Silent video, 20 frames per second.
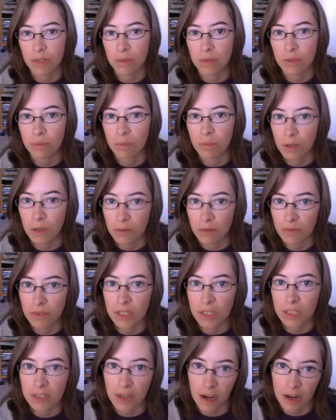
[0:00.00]

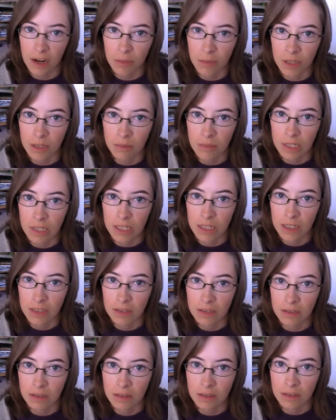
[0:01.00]
perfect timing
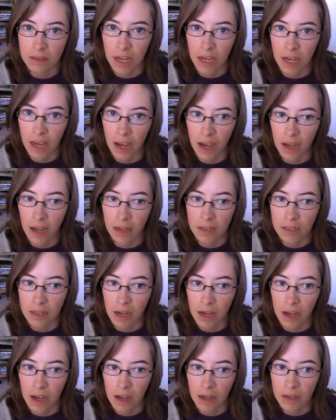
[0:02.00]
because I had
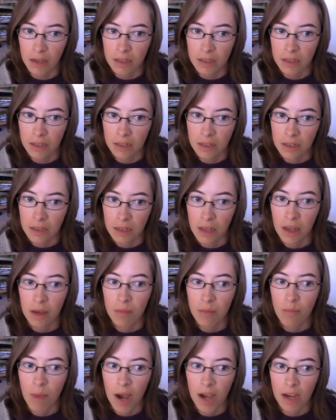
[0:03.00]

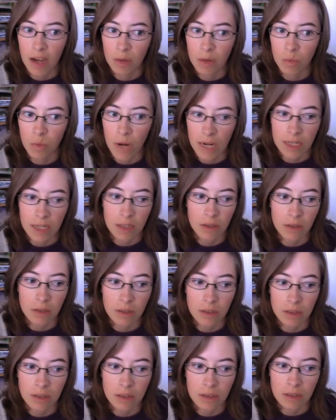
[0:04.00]
my
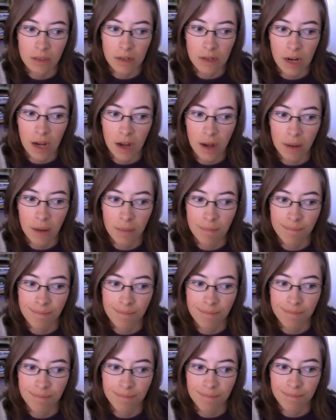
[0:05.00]
regular
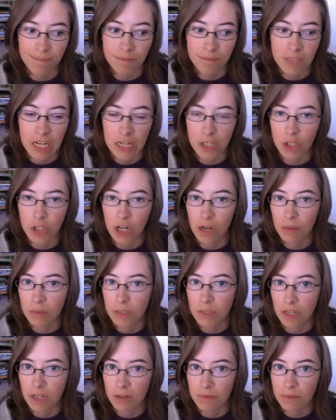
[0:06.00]
day job
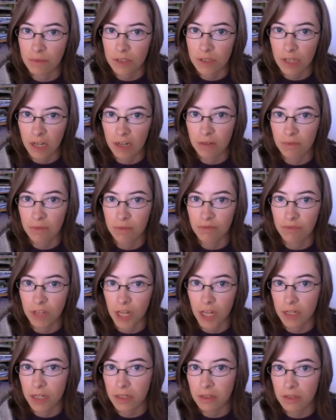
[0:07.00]
stuff was kind of in
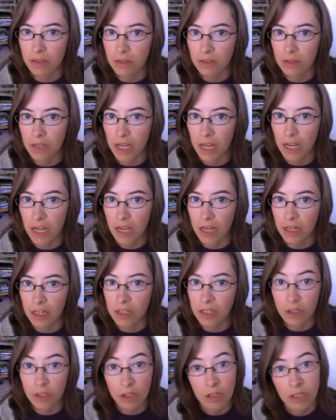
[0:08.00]
flux, and it
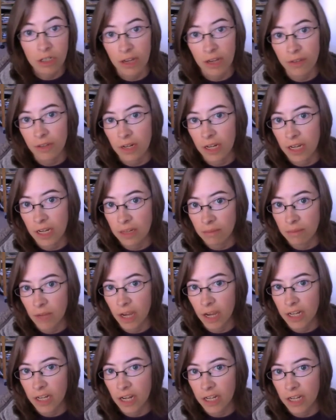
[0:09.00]
turned out that
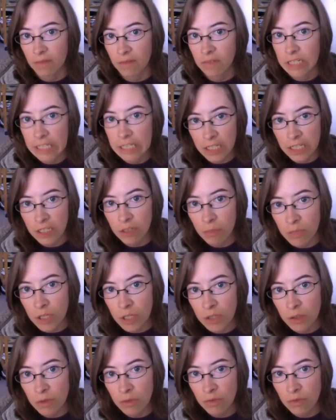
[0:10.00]
I kind of needed to
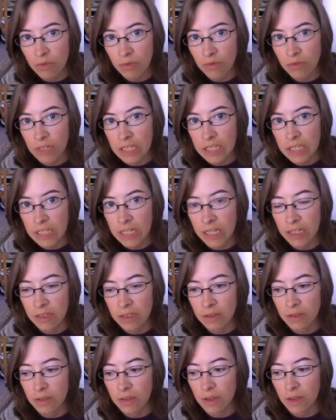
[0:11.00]
move in the
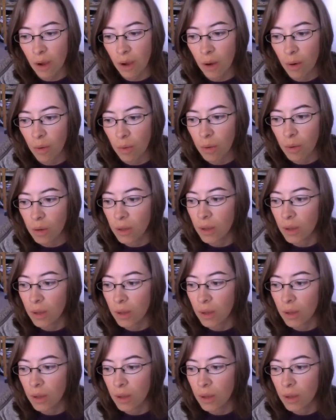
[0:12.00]
end, so